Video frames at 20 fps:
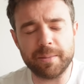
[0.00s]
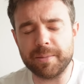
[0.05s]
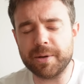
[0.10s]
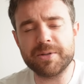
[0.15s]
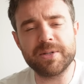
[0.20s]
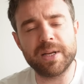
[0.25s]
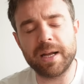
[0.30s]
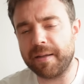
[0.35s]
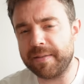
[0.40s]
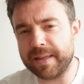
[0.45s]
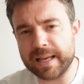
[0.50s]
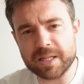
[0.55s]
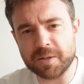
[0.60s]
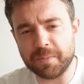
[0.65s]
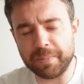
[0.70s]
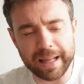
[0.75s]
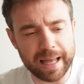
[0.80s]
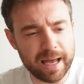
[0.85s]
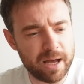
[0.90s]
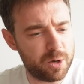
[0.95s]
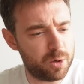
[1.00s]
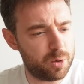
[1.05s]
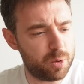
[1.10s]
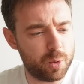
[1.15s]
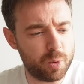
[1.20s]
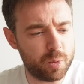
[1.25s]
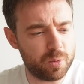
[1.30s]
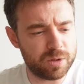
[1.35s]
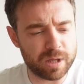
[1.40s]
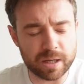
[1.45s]
I'm not saying I think he's a player
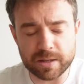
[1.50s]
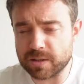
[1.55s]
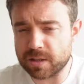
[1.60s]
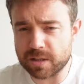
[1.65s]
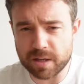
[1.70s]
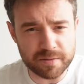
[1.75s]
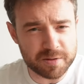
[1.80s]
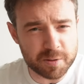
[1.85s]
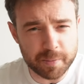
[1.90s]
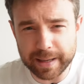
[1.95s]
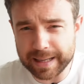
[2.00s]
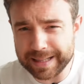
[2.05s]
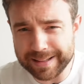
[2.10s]
who doesn't deserve to be